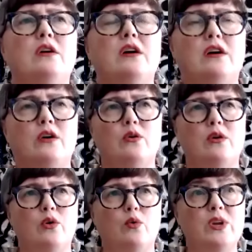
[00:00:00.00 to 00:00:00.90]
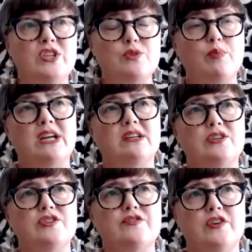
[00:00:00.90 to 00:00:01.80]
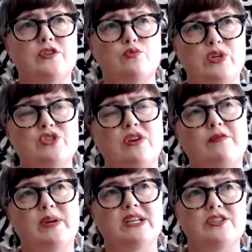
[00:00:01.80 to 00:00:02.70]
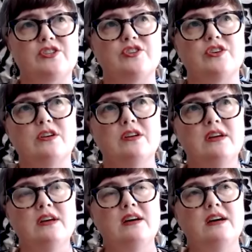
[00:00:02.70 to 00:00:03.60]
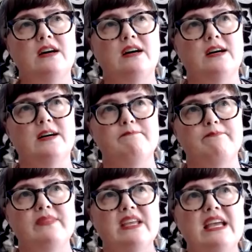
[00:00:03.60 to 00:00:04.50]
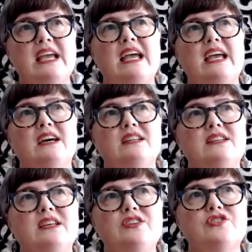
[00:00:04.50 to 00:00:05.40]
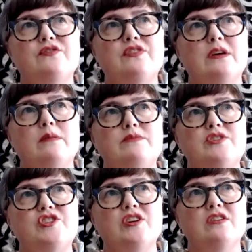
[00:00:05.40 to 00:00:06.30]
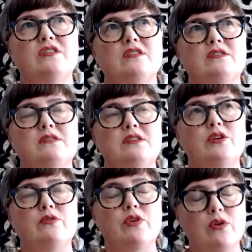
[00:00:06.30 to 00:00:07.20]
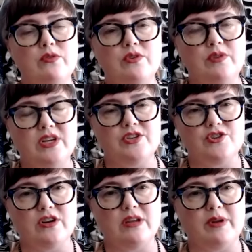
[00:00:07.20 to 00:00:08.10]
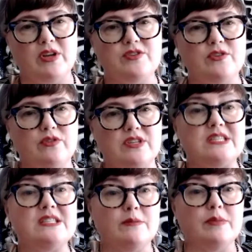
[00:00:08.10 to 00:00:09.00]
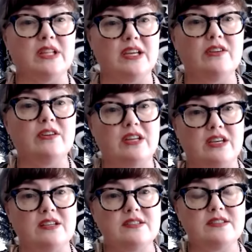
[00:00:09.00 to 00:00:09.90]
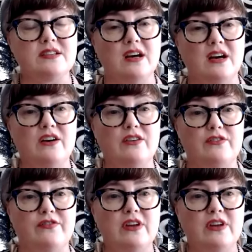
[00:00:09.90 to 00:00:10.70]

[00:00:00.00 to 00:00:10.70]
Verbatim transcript: a, a witch practitioner, witchcraft practitioner, um, and each of them shared, you know, their own unique journey, but also the similarities of